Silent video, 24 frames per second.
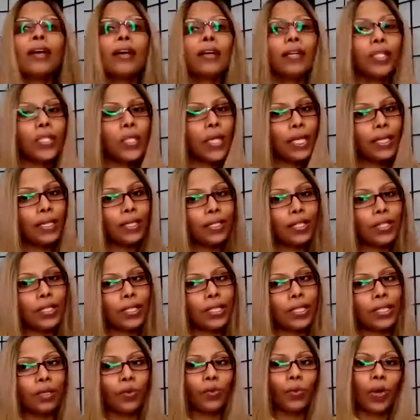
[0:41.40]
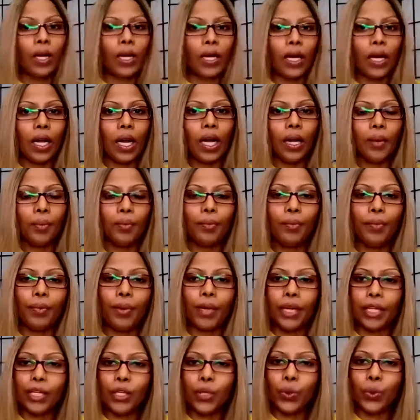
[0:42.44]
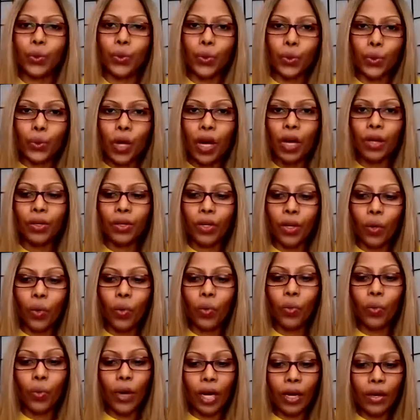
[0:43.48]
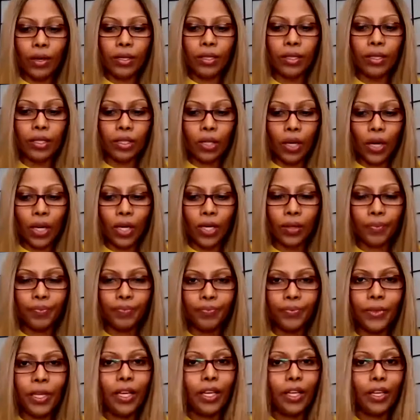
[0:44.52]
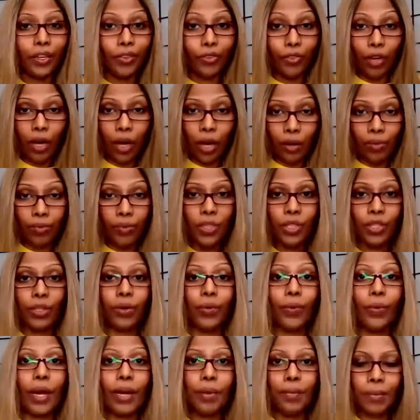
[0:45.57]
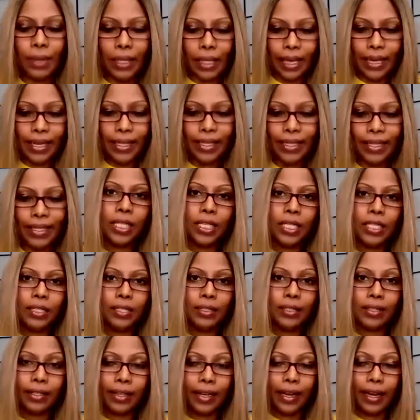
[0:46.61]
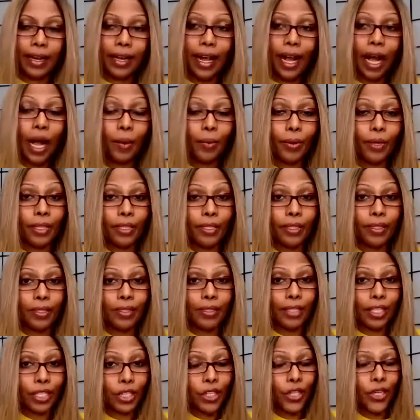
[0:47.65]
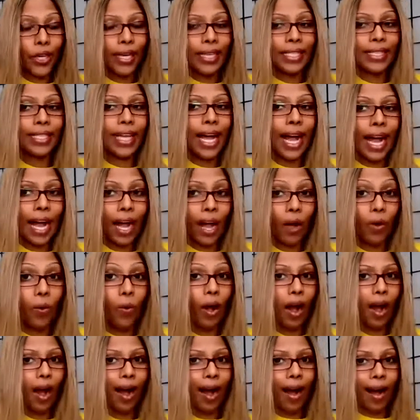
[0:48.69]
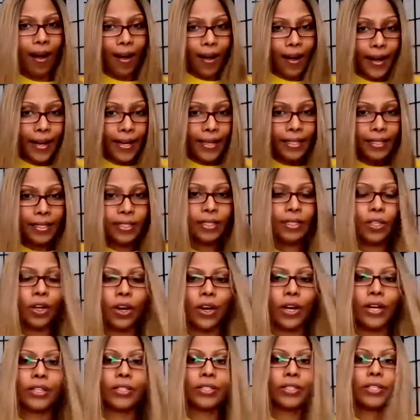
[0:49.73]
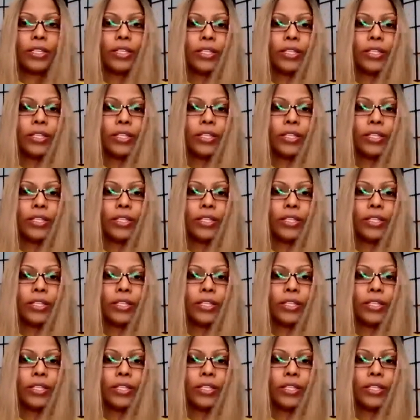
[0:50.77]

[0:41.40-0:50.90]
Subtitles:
challenges and whatnot, but you do not know where to start. You've come to the right place. Today, I'm going to teach you guys how I start